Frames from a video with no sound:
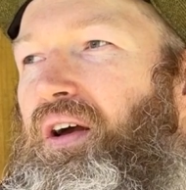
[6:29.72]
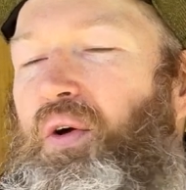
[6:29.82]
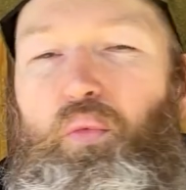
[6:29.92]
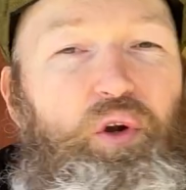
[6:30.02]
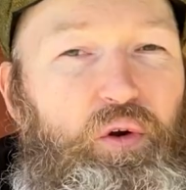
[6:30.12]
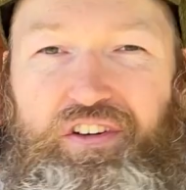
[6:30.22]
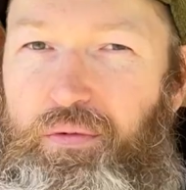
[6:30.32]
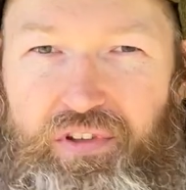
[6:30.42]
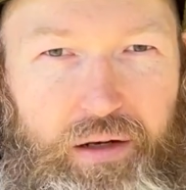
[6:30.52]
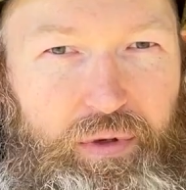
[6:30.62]
We're going to
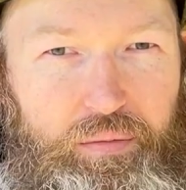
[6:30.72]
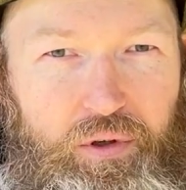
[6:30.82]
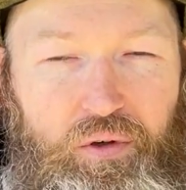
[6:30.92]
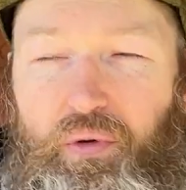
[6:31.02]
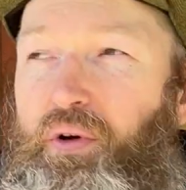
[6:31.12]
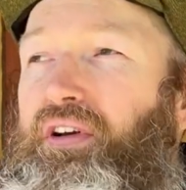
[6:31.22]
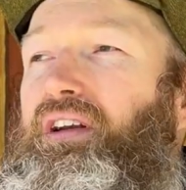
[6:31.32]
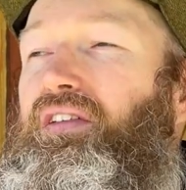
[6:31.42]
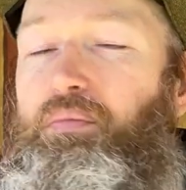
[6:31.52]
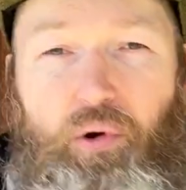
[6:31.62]
upset people, we're going to
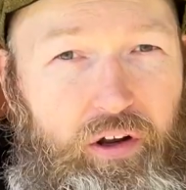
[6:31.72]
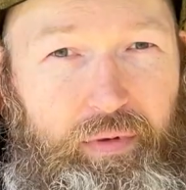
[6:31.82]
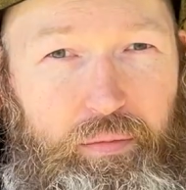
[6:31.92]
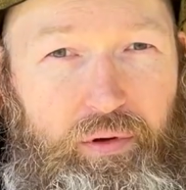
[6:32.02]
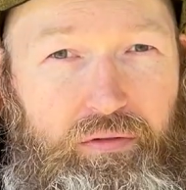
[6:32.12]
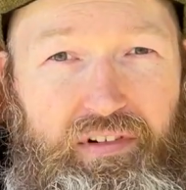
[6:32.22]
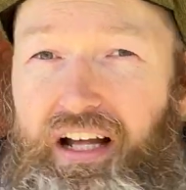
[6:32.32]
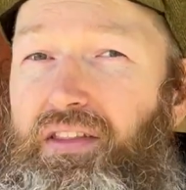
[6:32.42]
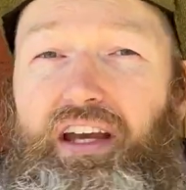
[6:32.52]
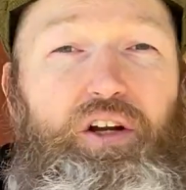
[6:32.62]
disappoint people,
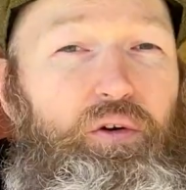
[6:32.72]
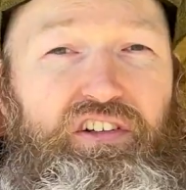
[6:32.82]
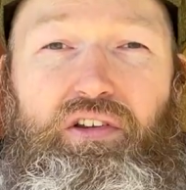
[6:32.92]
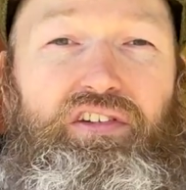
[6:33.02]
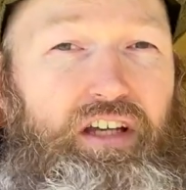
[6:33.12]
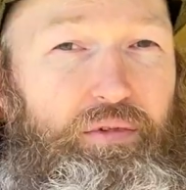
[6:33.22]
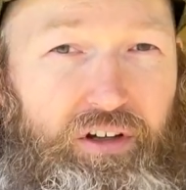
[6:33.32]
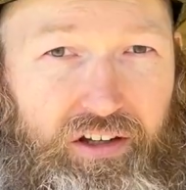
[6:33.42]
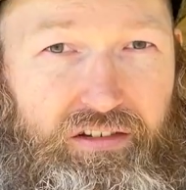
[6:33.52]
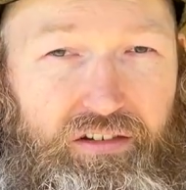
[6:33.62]
and they're going to do the same to
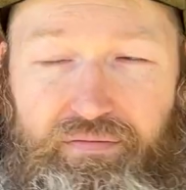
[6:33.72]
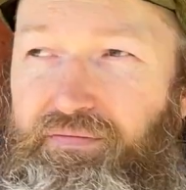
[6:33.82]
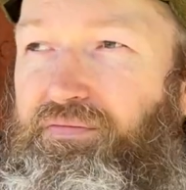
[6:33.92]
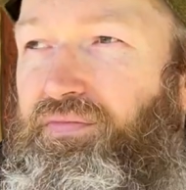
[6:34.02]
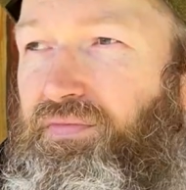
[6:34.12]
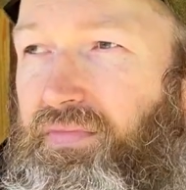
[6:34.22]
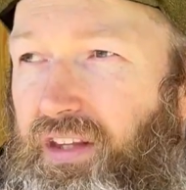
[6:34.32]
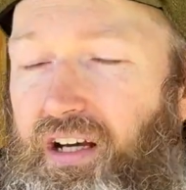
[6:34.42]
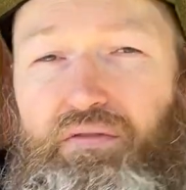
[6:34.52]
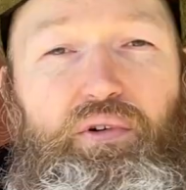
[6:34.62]
us.
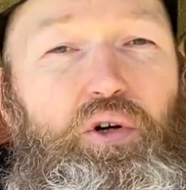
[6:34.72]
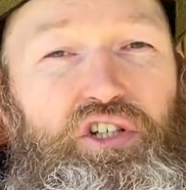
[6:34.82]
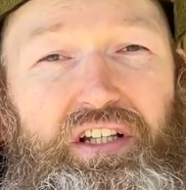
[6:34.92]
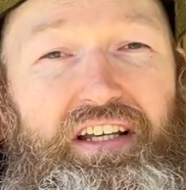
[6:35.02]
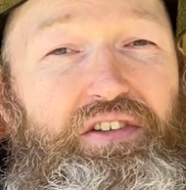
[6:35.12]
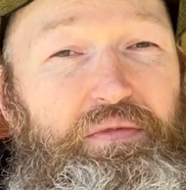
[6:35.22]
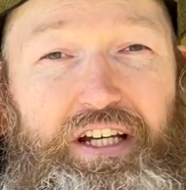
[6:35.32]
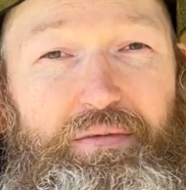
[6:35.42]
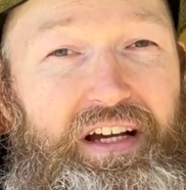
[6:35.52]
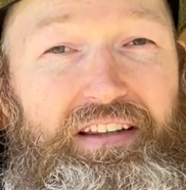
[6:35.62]
And unfortunately,
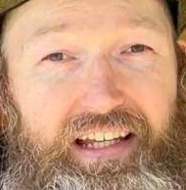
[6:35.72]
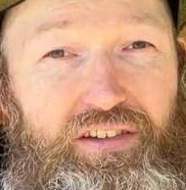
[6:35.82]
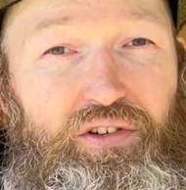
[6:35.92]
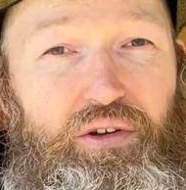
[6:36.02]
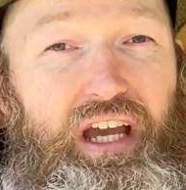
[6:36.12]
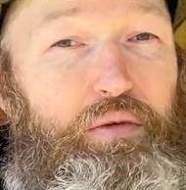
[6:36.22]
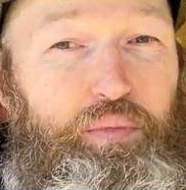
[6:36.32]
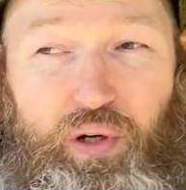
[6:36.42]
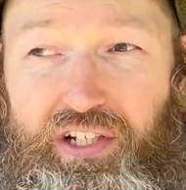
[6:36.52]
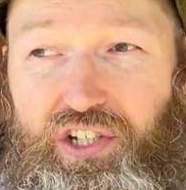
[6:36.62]
sometimes that leads to a
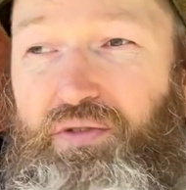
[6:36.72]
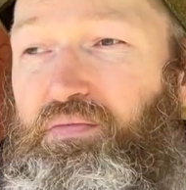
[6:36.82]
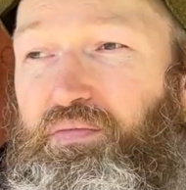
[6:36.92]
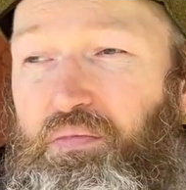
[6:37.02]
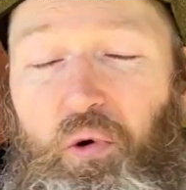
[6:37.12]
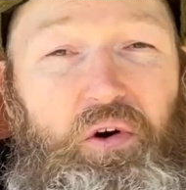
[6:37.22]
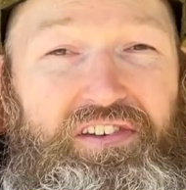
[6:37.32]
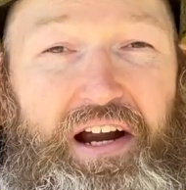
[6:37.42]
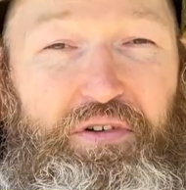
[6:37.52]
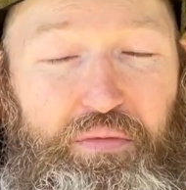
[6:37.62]
bridge or
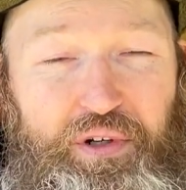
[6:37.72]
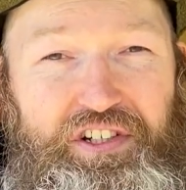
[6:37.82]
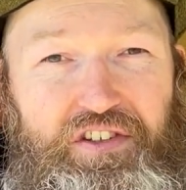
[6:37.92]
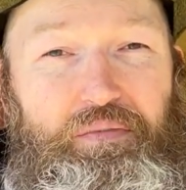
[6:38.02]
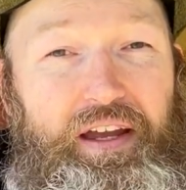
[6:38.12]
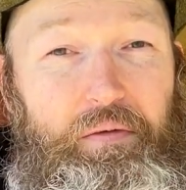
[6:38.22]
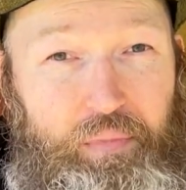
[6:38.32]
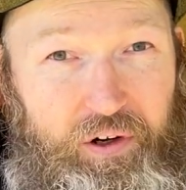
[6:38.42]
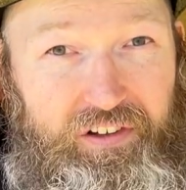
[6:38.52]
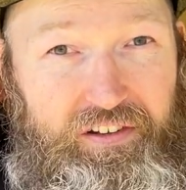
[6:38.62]
several bridges being
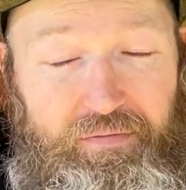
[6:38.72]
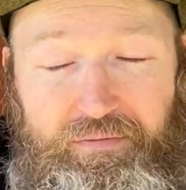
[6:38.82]
burnt.